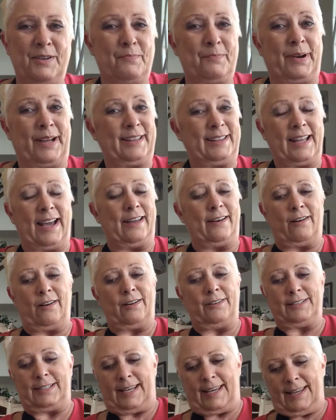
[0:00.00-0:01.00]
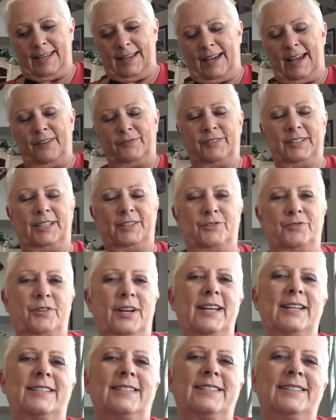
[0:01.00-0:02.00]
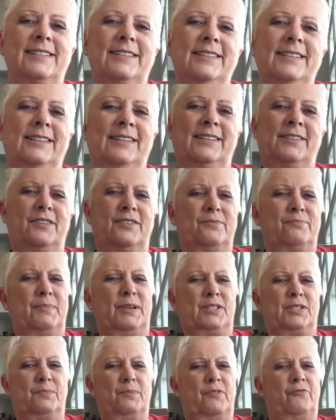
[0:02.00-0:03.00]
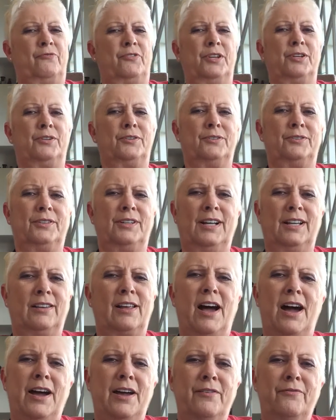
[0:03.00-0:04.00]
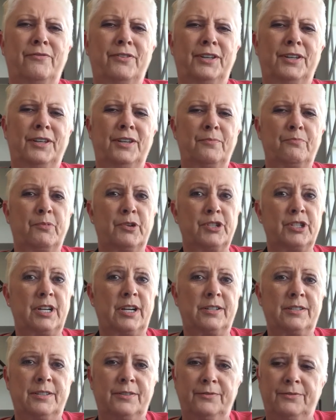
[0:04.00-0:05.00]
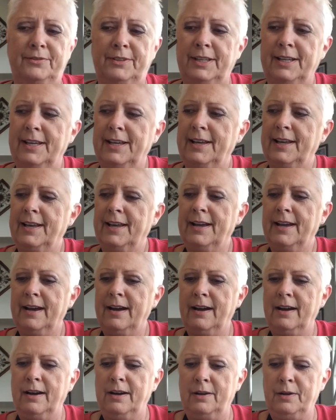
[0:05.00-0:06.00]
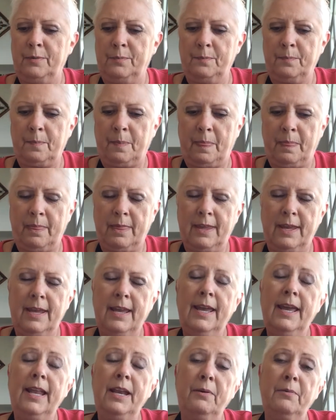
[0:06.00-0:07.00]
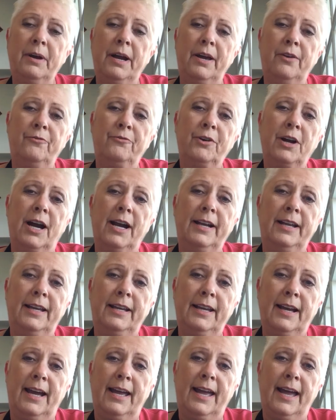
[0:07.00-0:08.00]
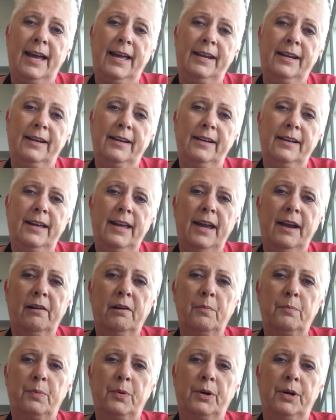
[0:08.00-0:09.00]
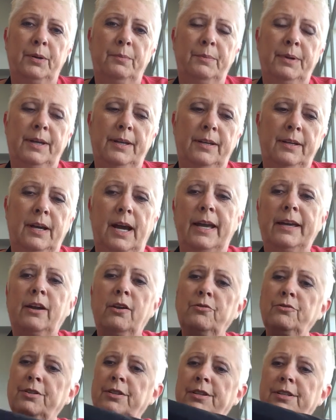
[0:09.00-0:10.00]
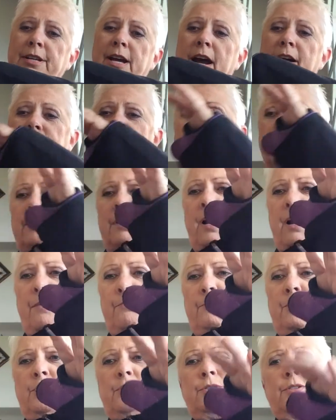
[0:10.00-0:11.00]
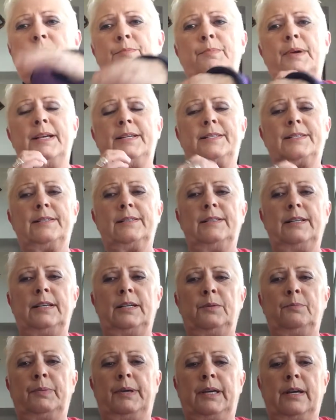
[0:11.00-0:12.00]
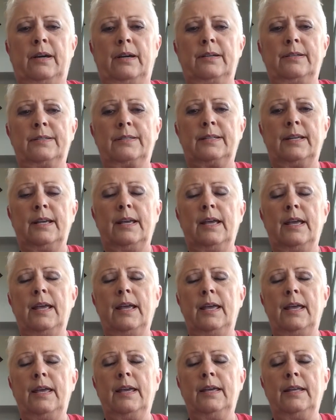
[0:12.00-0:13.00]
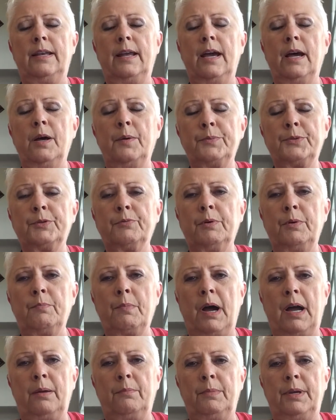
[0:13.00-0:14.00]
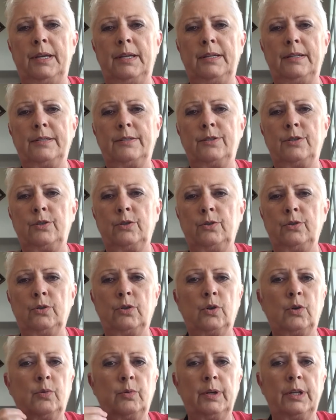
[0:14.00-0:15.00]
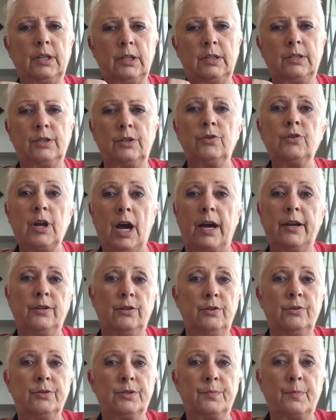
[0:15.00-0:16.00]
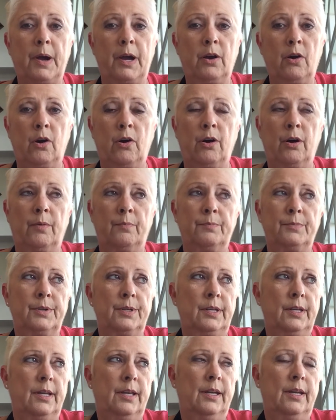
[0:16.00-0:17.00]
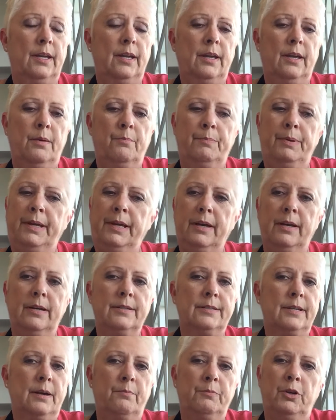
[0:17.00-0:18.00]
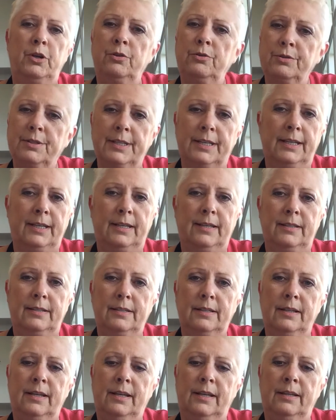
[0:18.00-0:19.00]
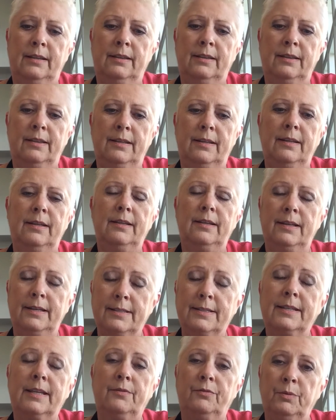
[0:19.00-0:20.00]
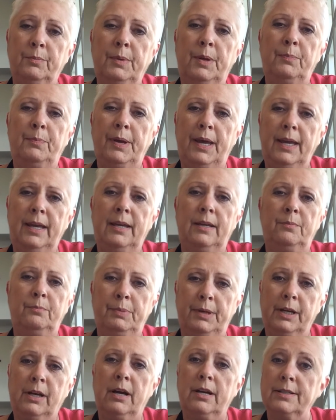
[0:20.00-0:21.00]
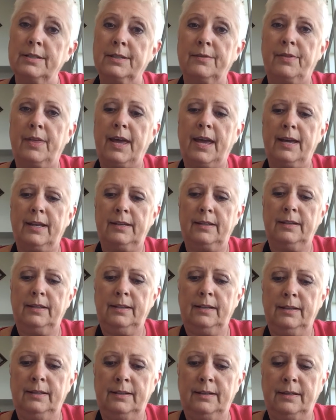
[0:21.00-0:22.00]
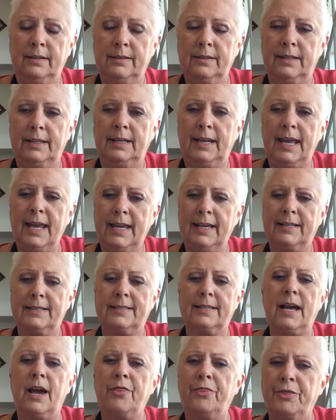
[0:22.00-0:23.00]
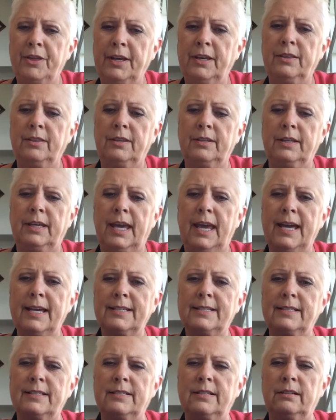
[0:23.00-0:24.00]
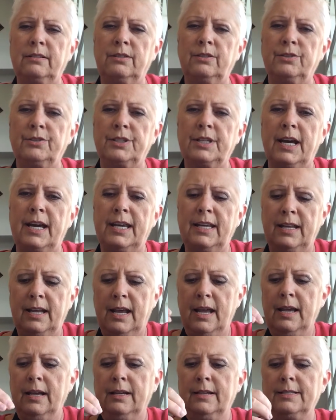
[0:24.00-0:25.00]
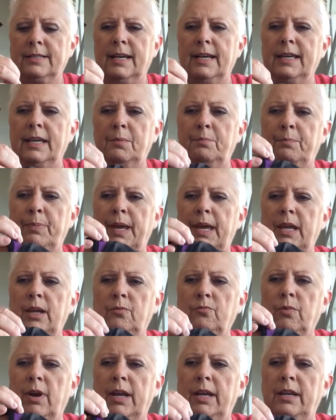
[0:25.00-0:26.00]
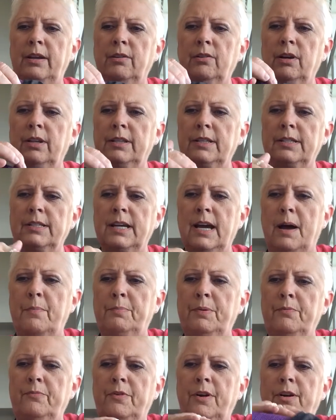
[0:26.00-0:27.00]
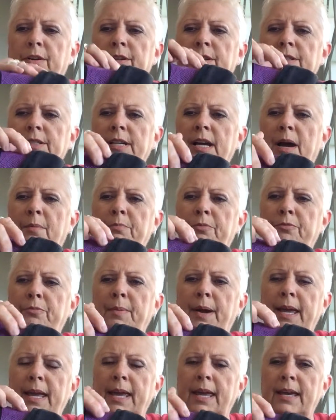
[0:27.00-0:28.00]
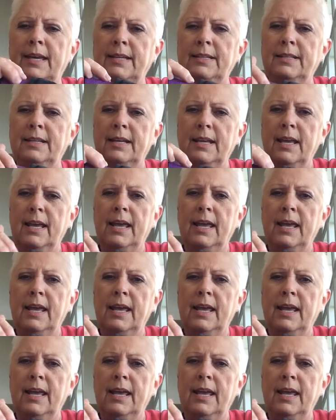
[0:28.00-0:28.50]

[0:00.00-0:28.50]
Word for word: but not all day. I have to get dressed. Uh, it makes me feel alive and productive. Um, anyway, Friday I had a hair appointment. I go to the doctor. I'm using my sling because it helps remind me to quit, to not use my arm because I'm using it and it's giving me pain because of that and uh, it aches. I think the cast is a little tight because I get pain right here on the top of on the top of my hand,